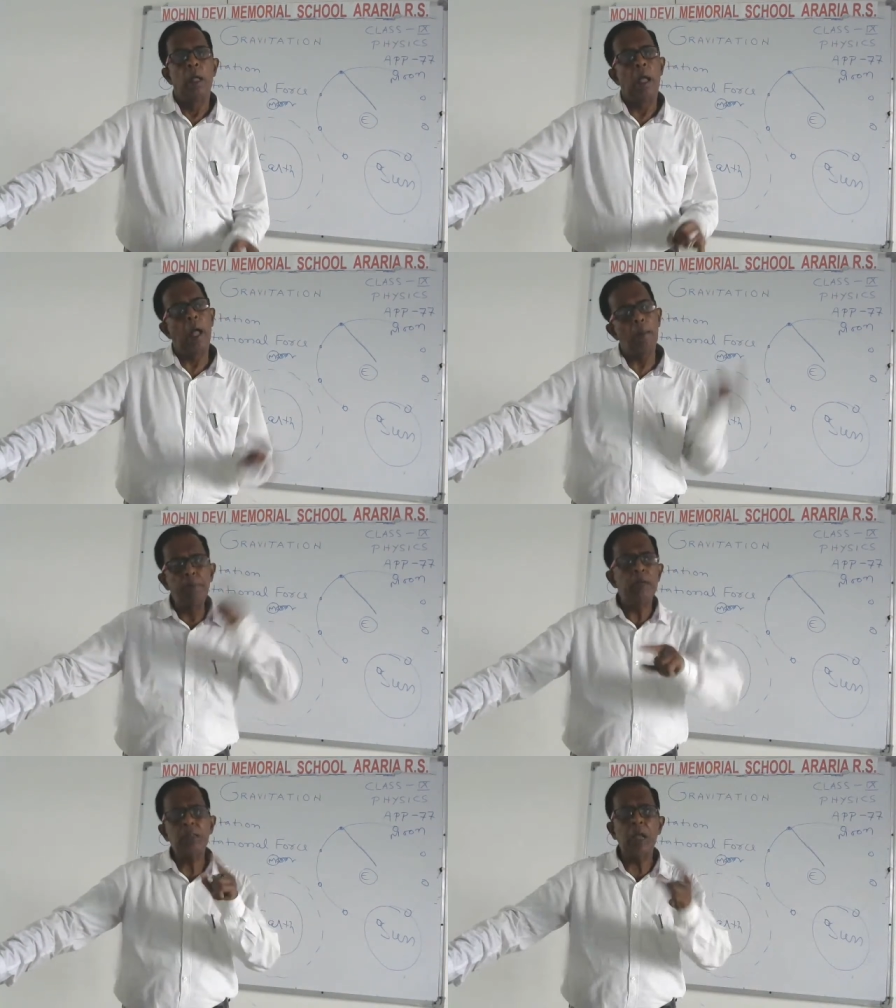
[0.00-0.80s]

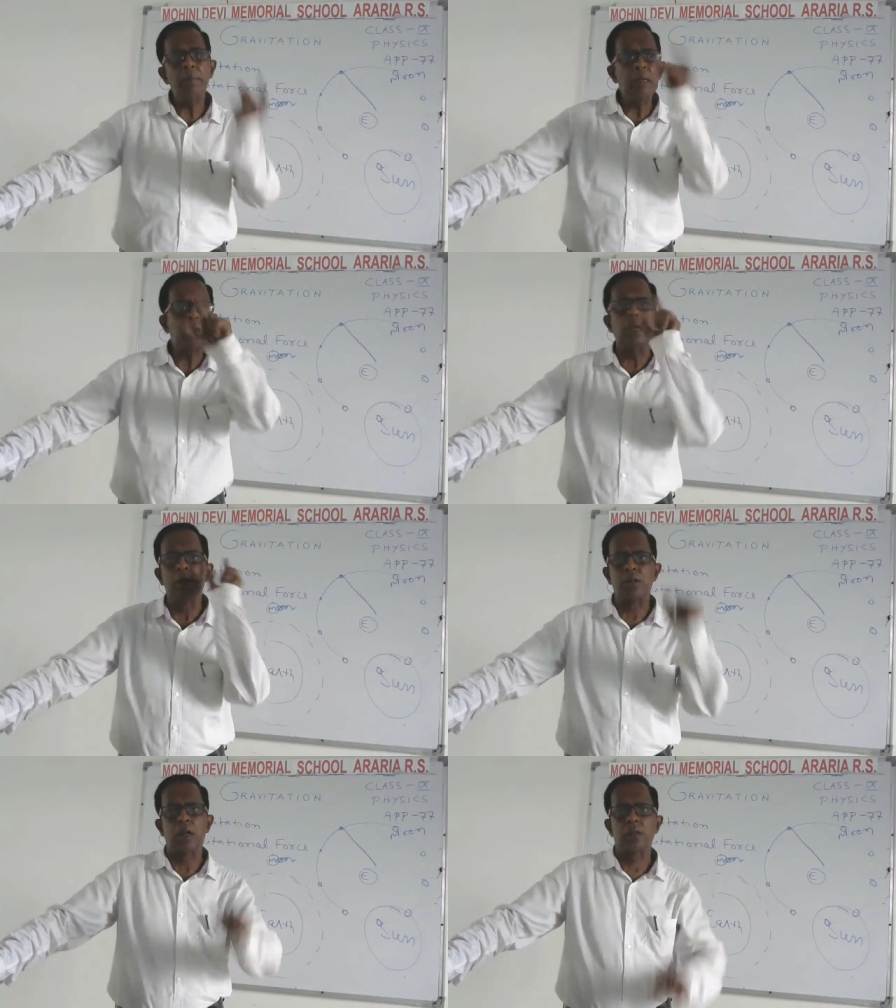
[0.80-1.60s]
Every time
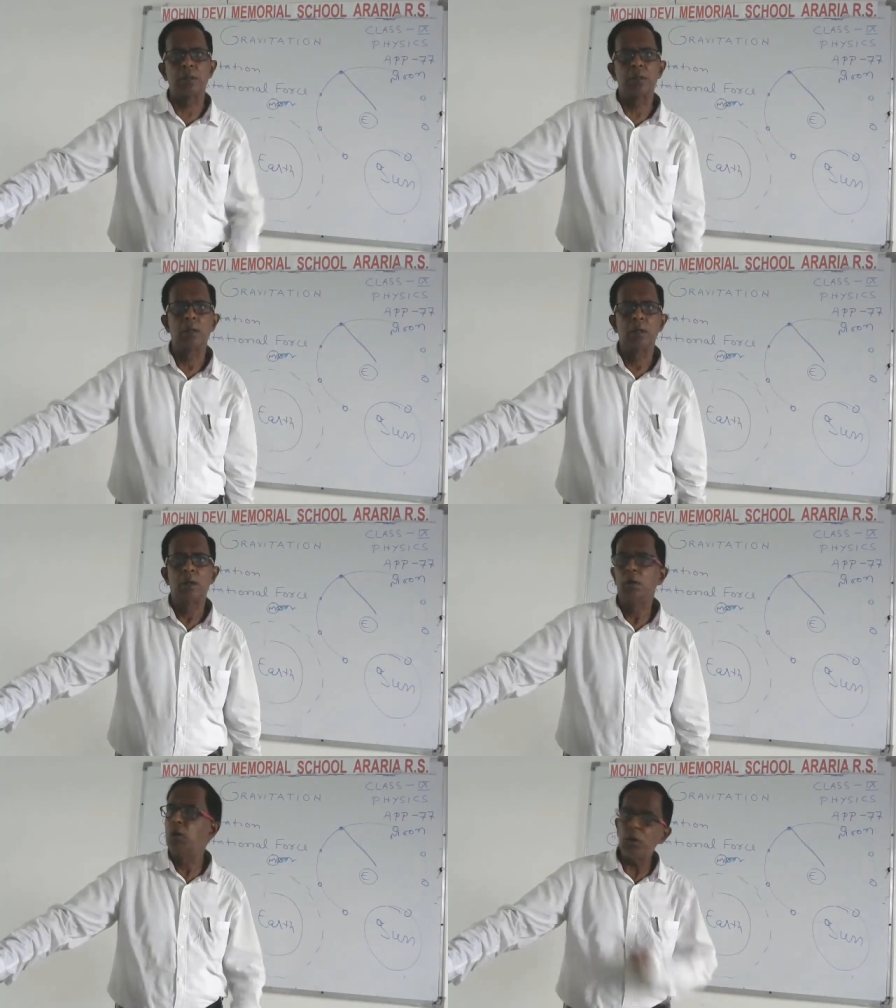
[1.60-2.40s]
it attracts,
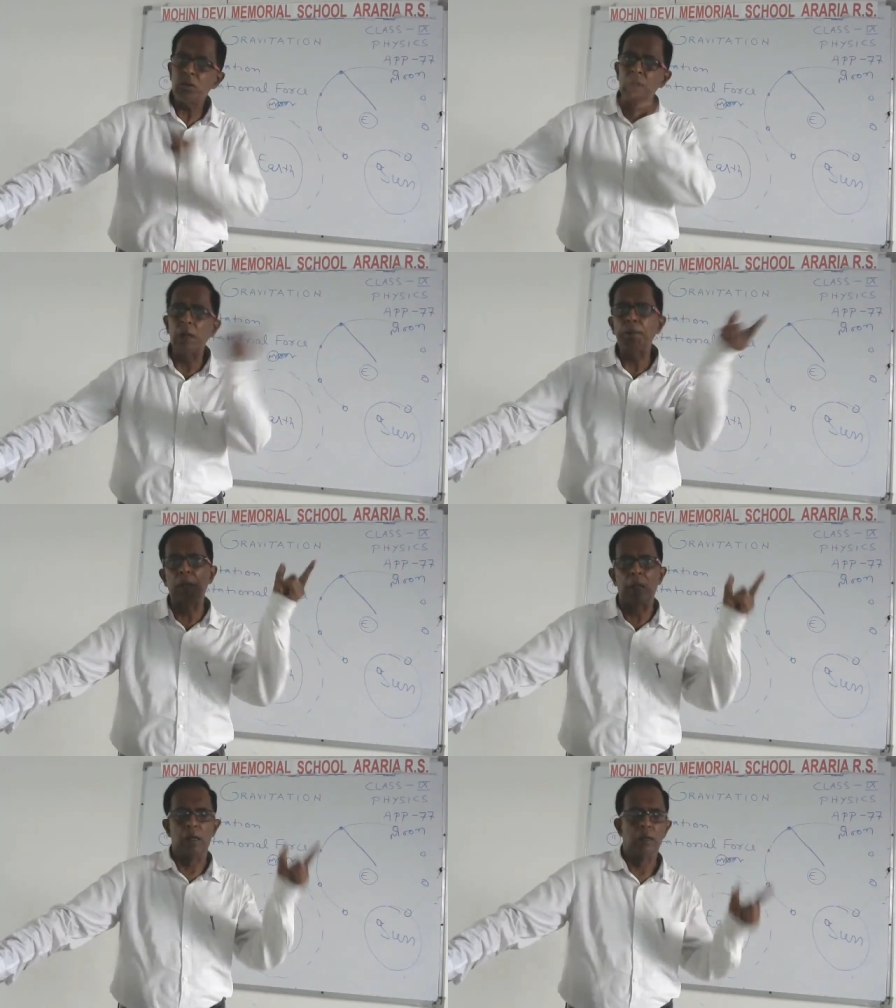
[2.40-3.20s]
not
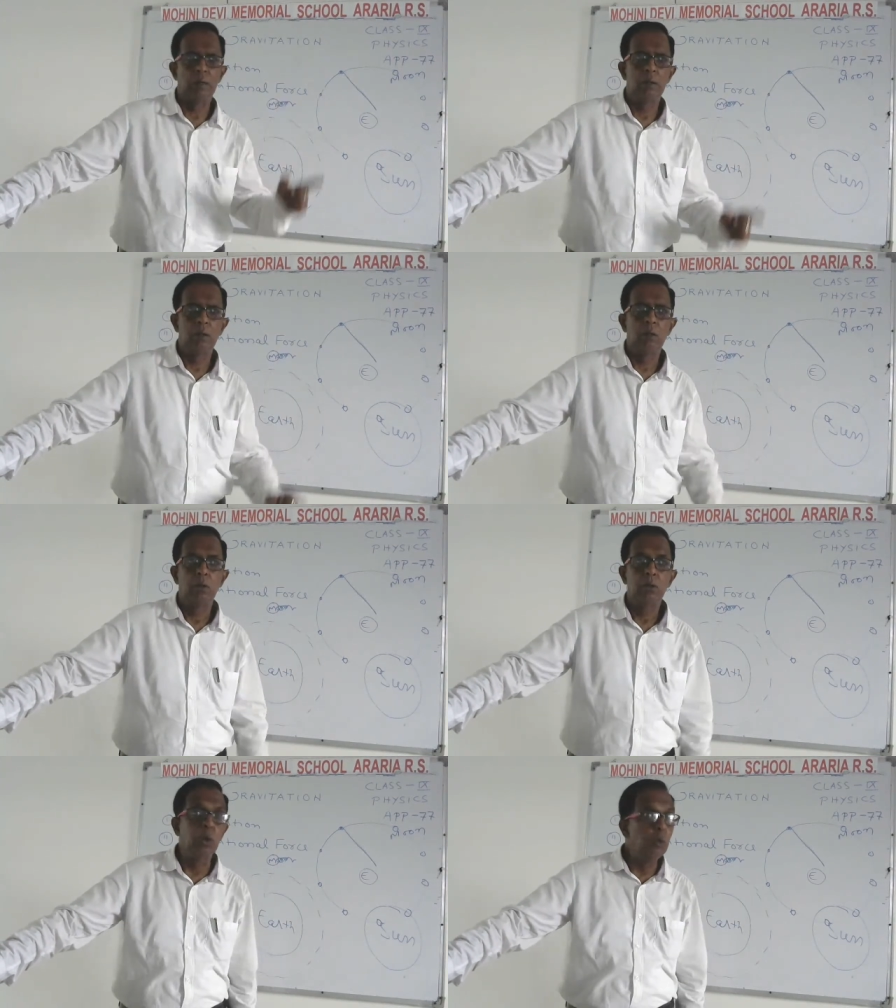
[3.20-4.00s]
repeat.
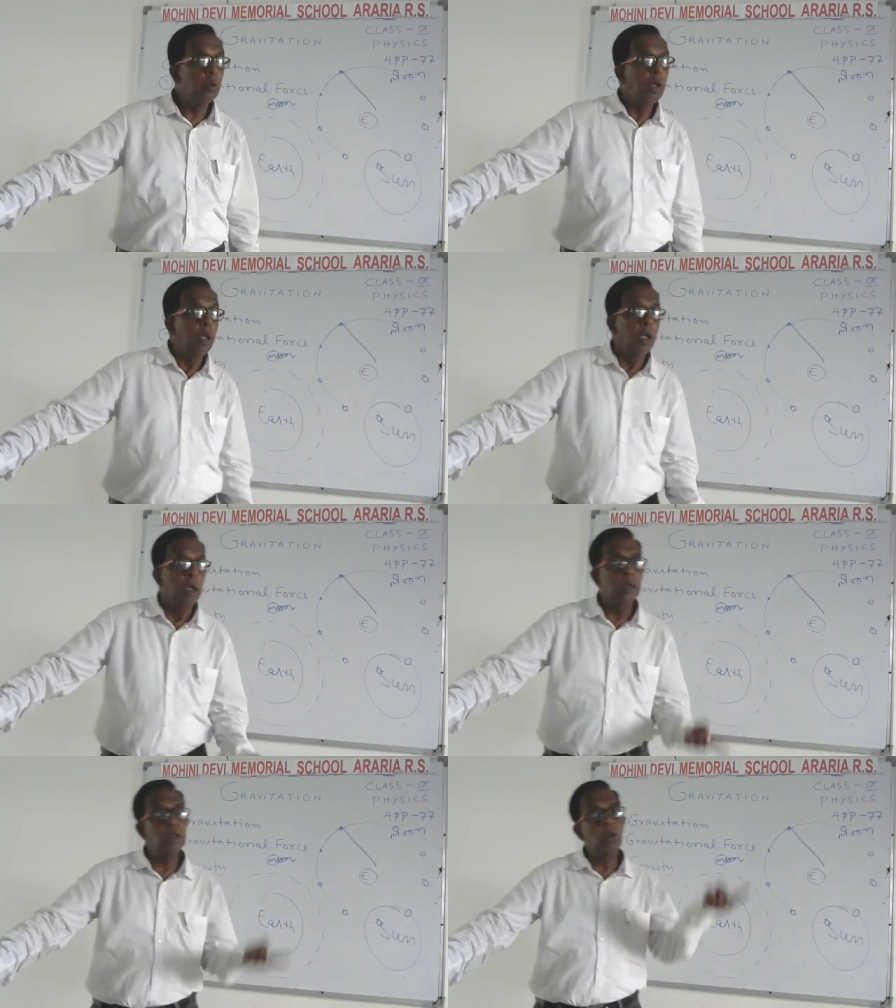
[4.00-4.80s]
So
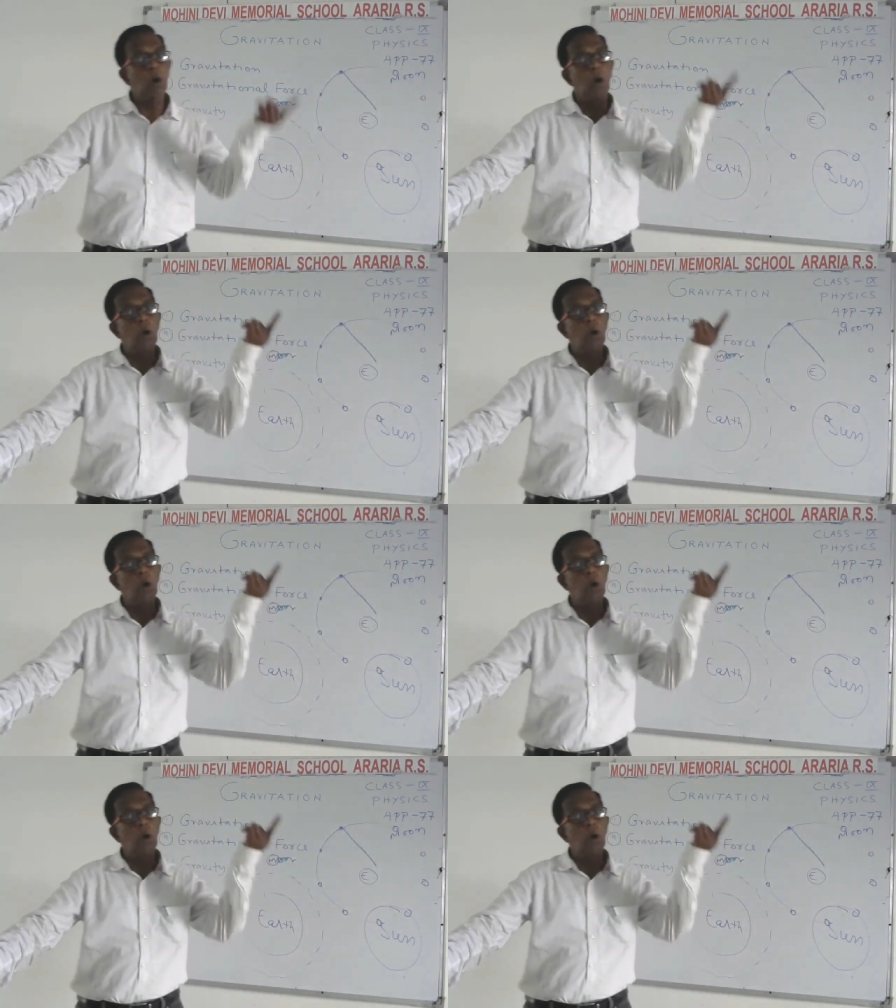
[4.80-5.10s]
it is